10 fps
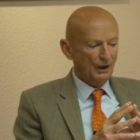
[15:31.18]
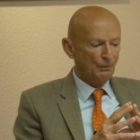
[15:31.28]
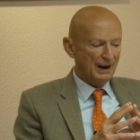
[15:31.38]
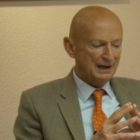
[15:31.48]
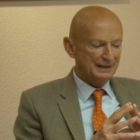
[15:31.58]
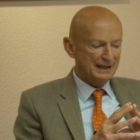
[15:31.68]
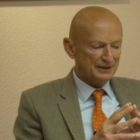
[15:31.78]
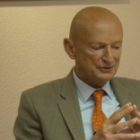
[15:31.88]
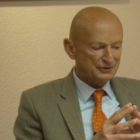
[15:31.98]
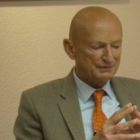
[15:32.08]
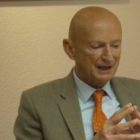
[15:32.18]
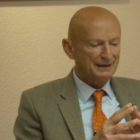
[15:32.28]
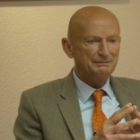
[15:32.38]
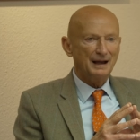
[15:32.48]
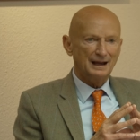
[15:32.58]
Well, yes,
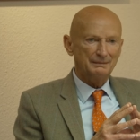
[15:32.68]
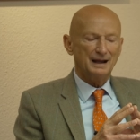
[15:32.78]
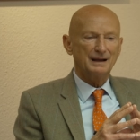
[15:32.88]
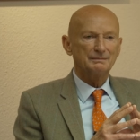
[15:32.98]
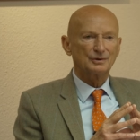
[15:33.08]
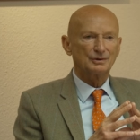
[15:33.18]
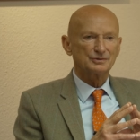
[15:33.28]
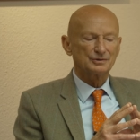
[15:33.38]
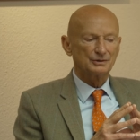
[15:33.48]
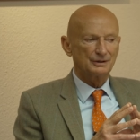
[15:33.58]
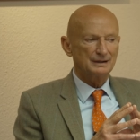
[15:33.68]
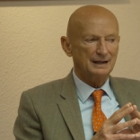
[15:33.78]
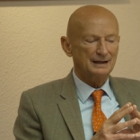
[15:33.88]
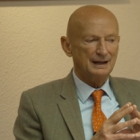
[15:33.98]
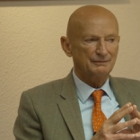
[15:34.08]
I'm, I'm, I'm concerned,
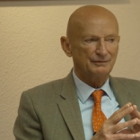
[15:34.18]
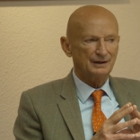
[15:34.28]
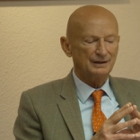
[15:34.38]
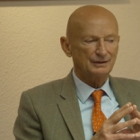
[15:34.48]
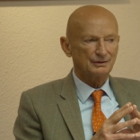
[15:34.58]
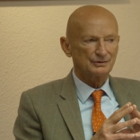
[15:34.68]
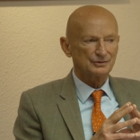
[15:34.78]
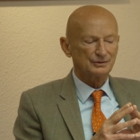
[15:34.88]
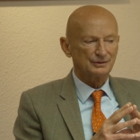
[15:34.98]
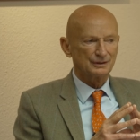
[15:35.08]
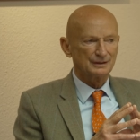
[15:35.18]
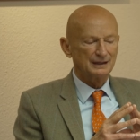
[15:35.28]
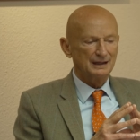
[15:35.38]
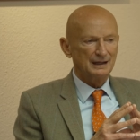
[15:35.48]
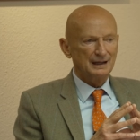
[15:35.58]
and I'm very concerned
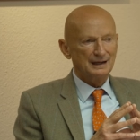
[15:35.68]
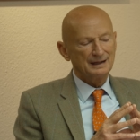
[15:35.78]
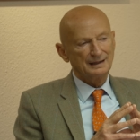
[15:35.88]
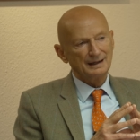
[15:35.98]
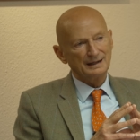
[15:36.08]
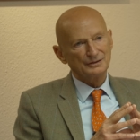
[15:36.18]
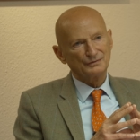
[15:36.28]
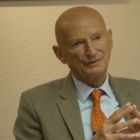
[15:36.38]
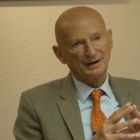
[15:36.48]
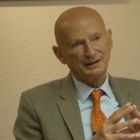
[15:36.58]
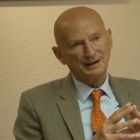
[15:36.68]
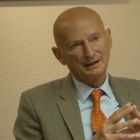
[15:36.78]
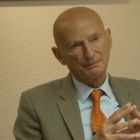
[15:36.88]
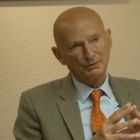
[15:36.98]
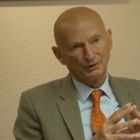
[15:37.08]
that there is very
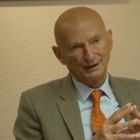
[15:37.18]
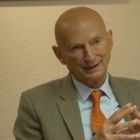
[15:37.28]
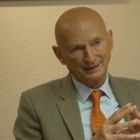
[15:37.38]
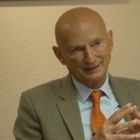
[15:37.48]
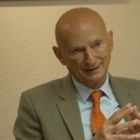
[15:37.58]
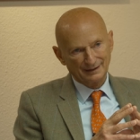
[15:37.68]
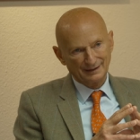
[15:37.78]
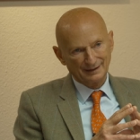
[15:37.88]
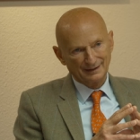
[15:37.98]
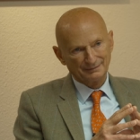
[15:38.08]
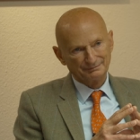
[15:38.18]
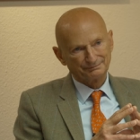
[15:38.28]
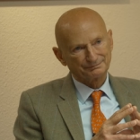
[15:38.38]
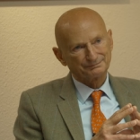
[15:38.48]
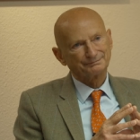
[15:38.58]
little plurality in there.
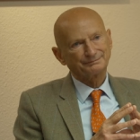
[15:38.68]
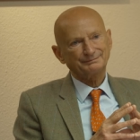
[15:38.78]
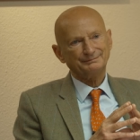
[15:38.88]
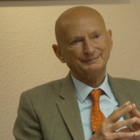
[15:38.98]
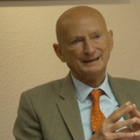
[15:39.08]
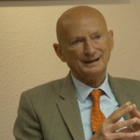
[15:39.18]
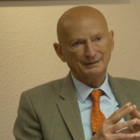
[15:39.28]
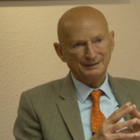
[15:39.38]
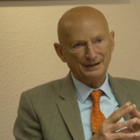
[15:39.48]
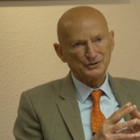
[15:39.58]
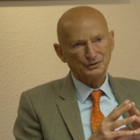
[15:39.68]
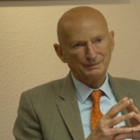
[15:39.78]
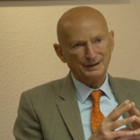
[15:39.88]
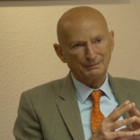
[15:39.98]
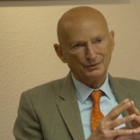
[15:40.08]
There
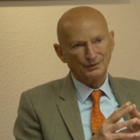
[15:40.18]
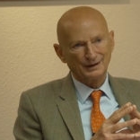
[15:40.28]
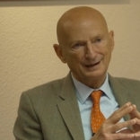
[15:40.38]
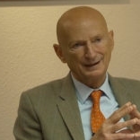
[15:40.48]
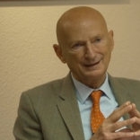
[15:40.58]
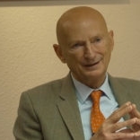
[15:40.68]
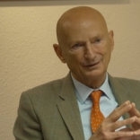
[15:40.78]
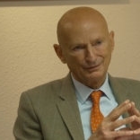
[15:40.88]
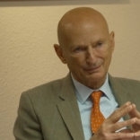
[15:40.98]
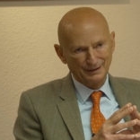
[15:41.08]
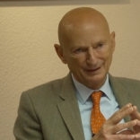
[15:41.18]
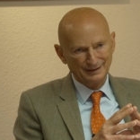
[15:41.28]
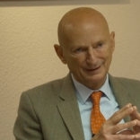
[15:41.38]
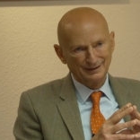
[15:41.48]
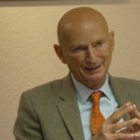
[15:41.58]
should be a plurality of
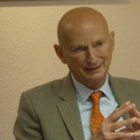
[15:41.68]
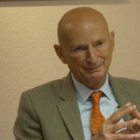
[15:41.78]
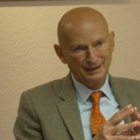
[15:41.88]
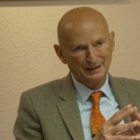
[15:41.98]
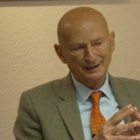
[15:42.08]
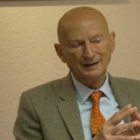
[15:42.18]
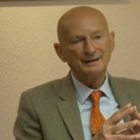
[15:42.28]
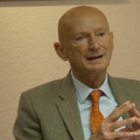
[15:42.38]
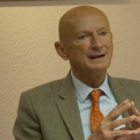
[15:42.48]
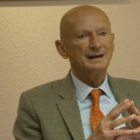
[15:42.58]
opinion in media.